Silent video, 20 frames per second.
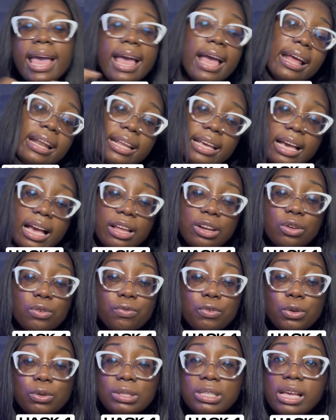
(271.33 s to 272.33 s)
any kind of
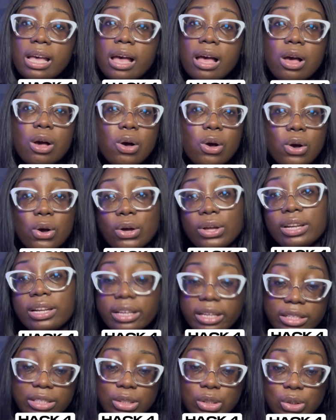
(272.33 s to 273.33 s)
filter on
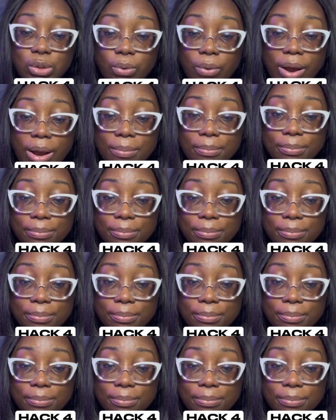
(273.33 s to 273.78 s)
Instagram.